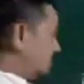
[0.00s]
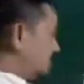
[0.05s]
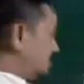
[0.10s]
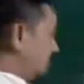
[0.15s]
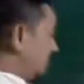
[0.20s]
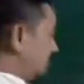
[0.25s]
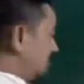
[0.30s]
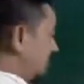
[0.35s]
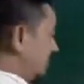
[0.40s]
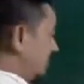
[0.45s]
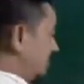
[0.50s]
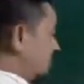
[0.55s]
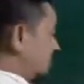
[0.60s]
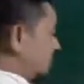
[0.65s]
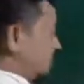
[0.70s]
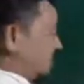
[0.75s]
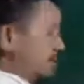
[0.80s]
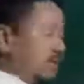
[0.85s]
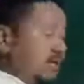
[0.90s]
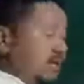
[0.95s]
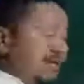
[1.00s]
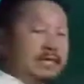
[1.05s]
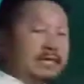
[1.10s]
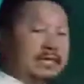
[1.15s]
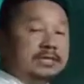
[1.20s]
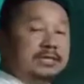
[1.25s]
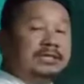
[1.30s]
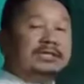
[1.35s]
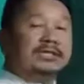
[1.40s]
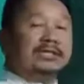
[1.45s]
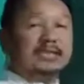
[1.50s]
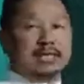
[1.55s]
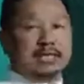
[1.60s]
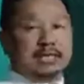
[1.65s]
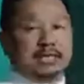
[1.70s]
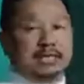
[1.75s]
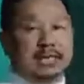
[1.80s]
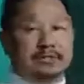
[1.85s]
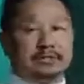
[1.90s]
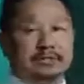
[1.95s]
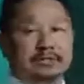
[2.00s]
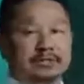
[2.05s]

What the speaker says: of this particular cell.